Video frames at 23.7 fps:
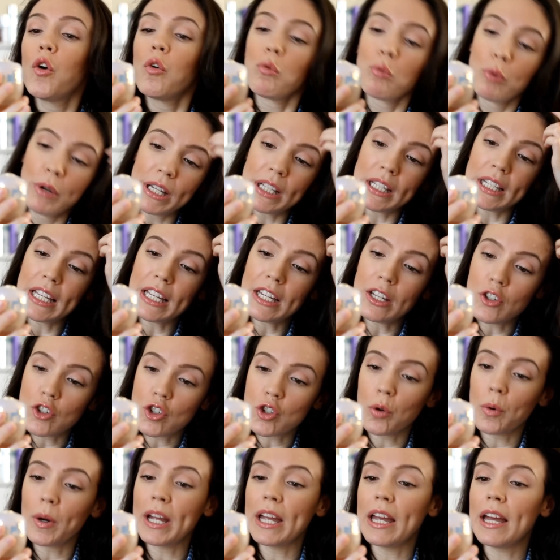really
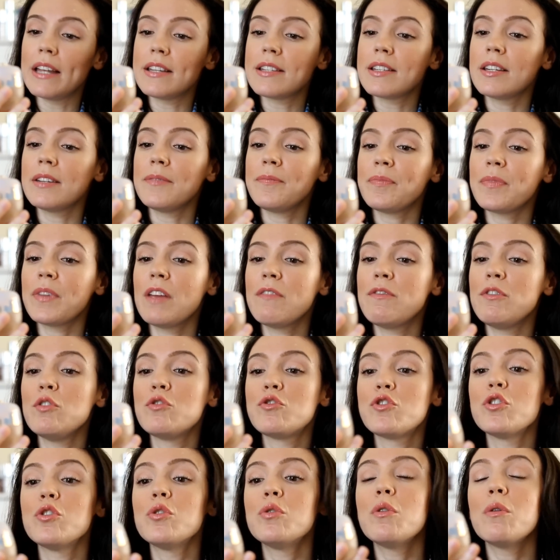enjoy it if you
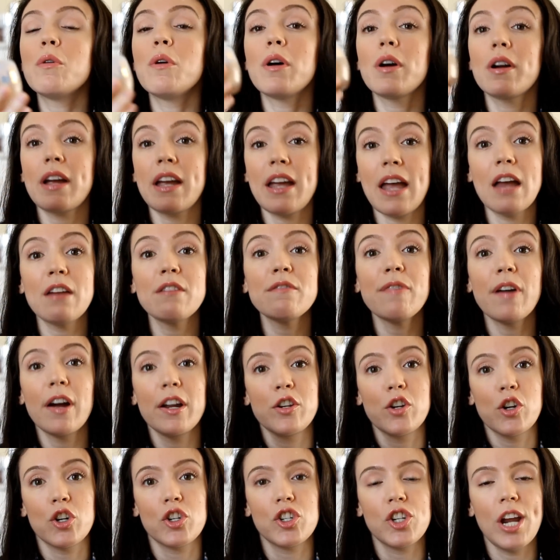do can find
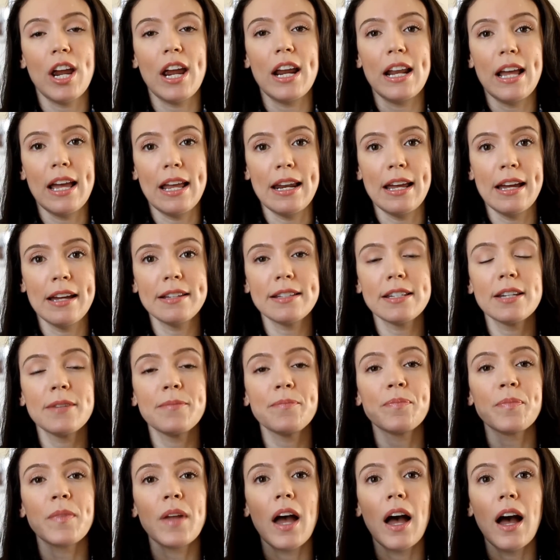your shade in it
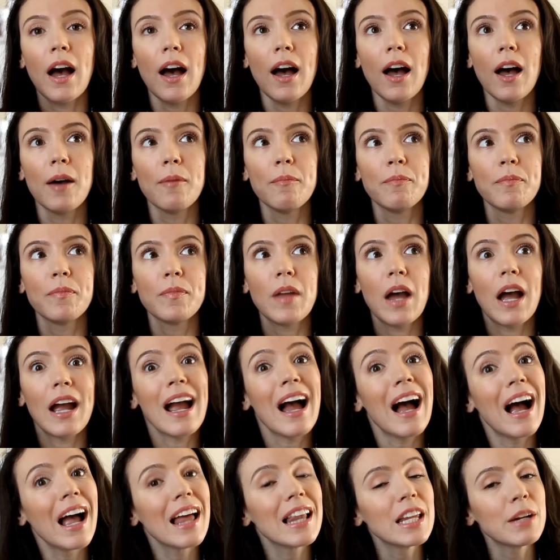um, I
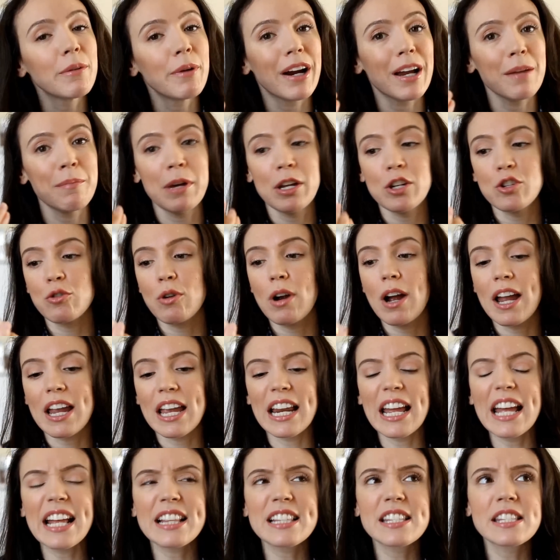highly recommend trying it.
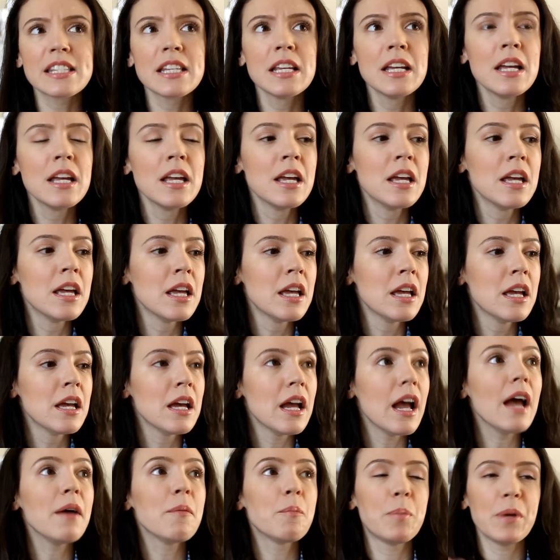It's
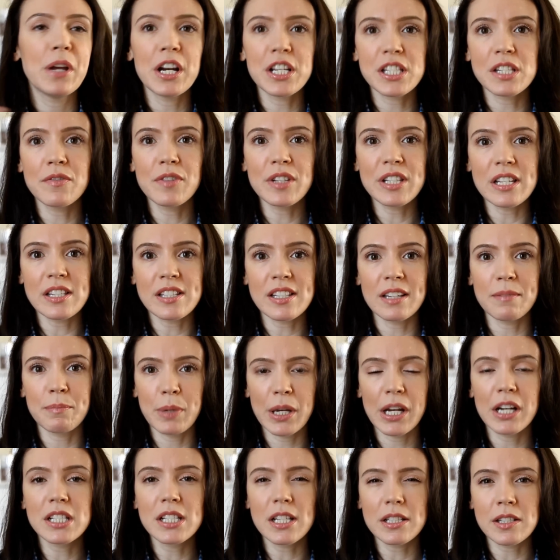because if it's a,
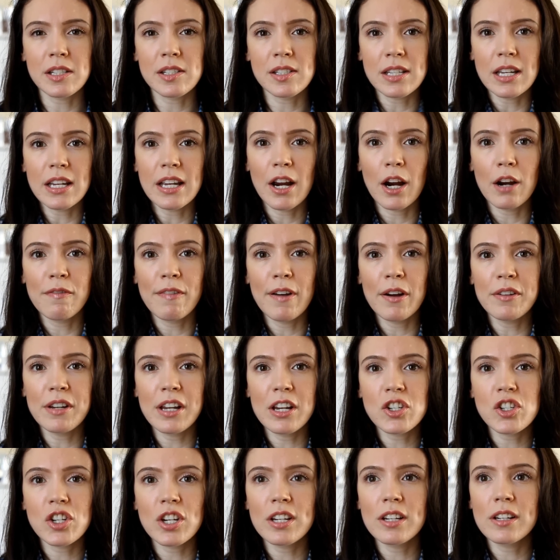because it's a skincare
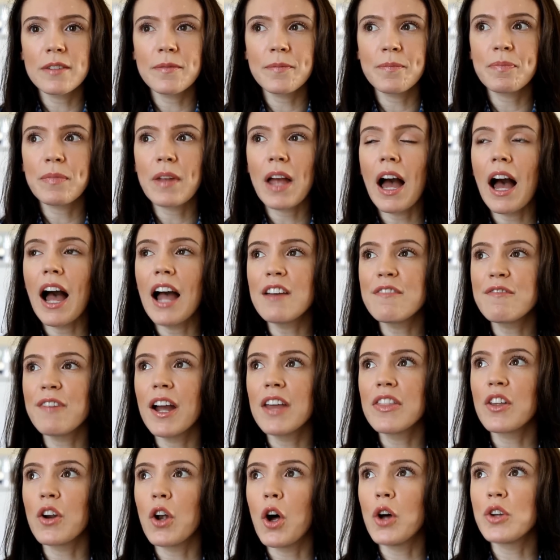foundation. I
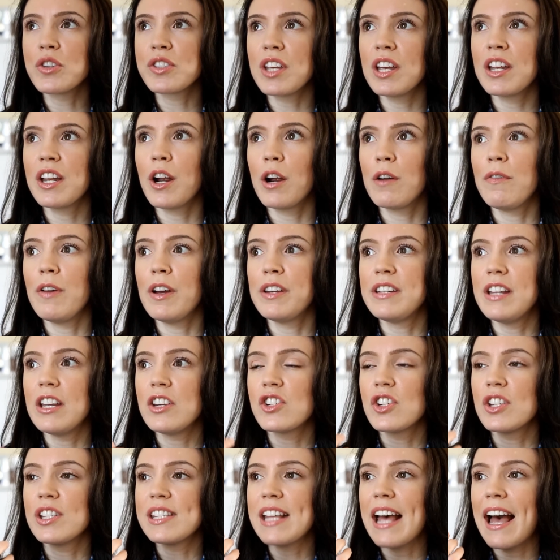find that all skincare
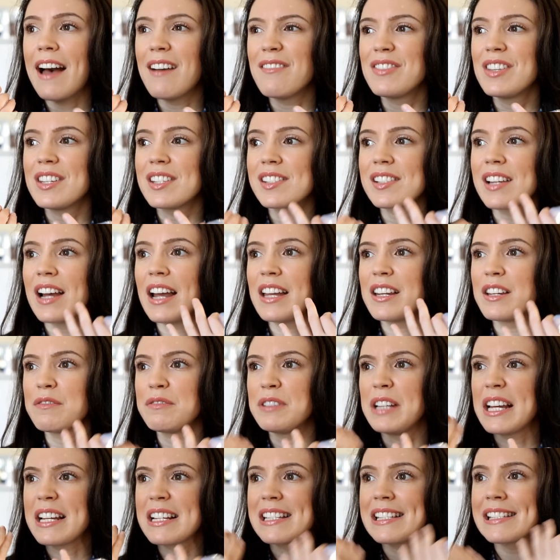foundations have this kind of
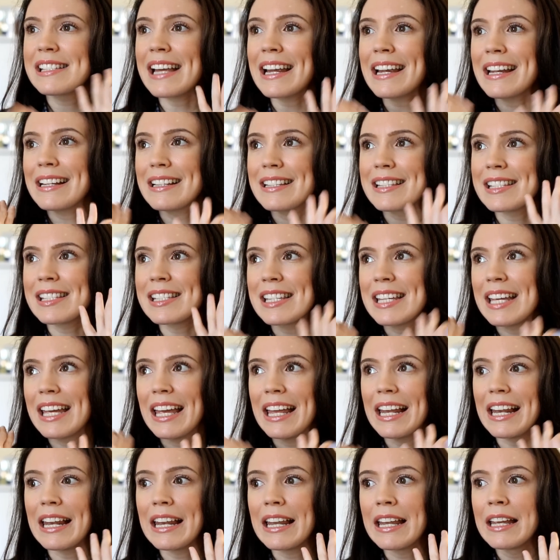like second
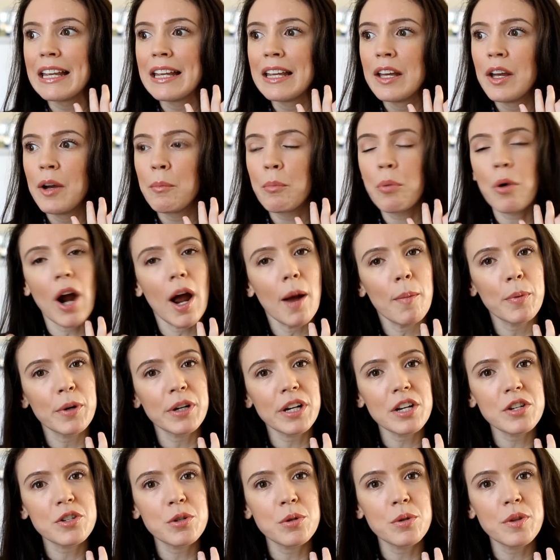skin
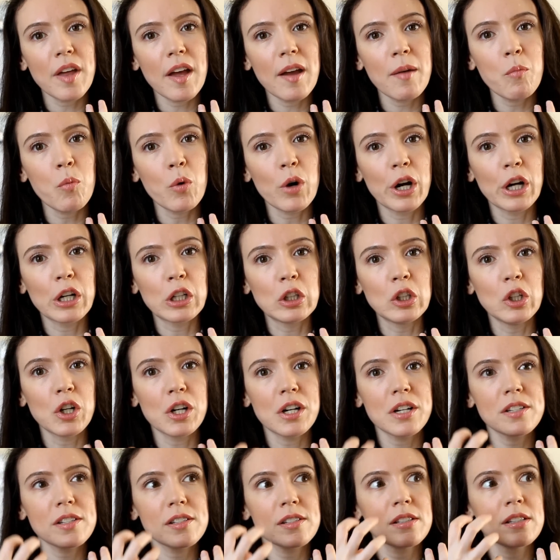property to them, where it
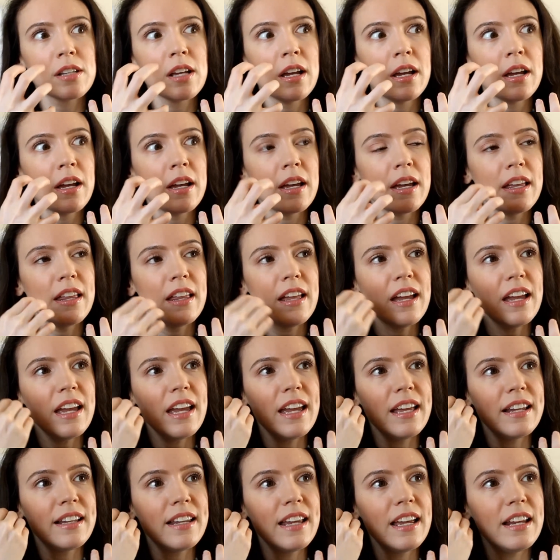looks,
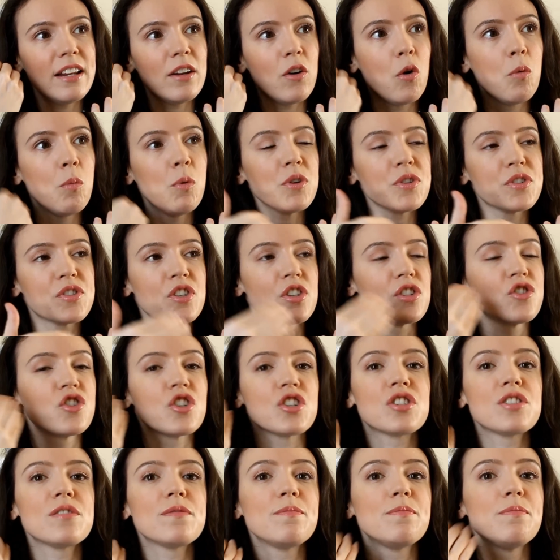it it almost just
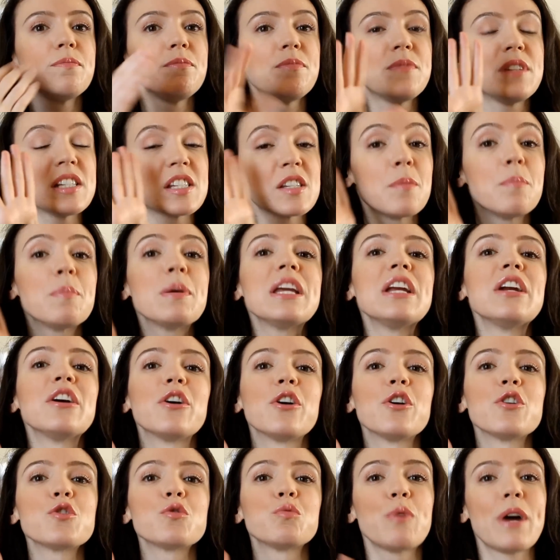just
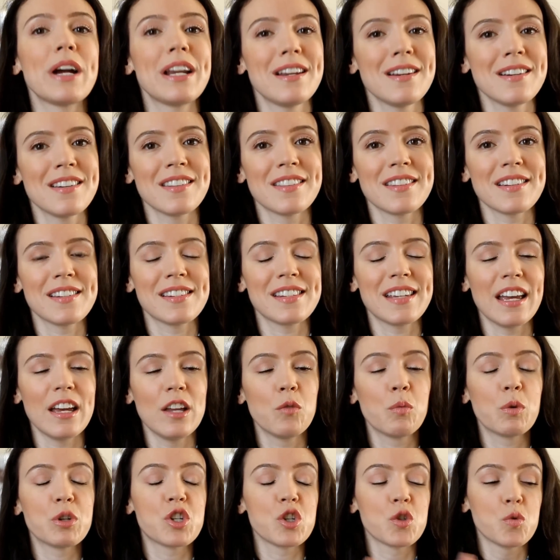disappears right into the skin,
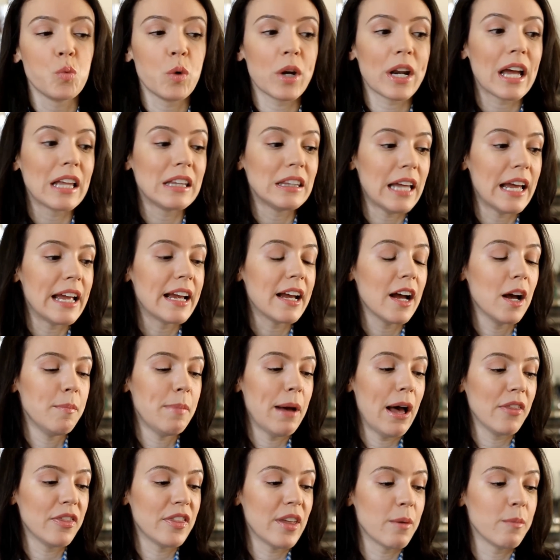which is what I like
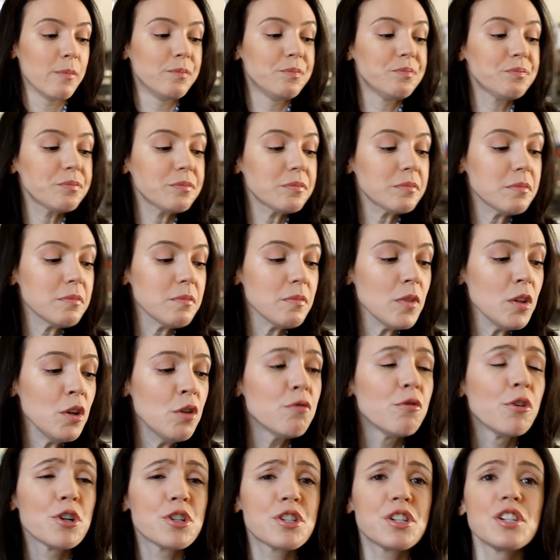about them
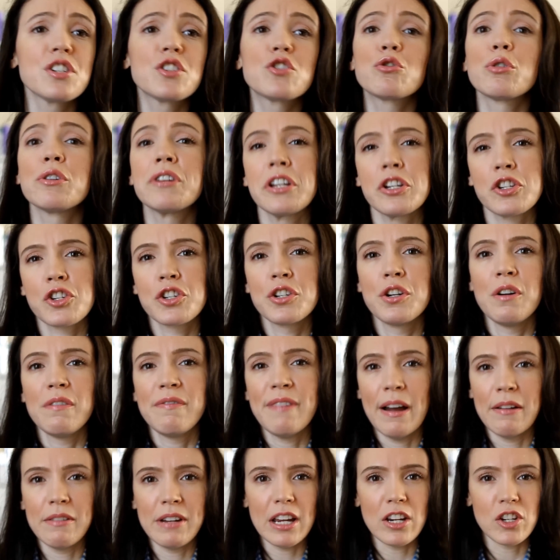versus traditional
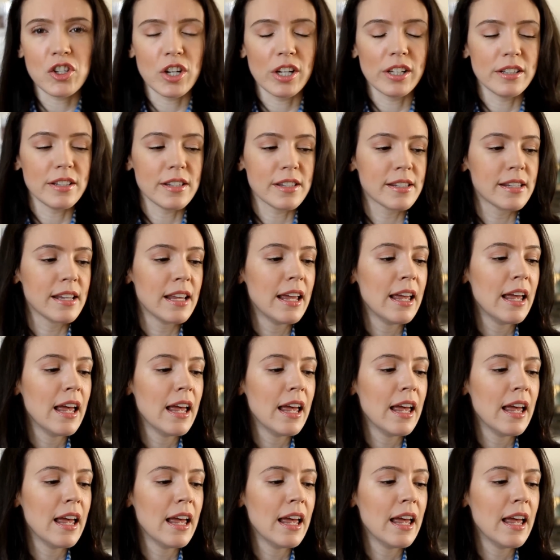foundations.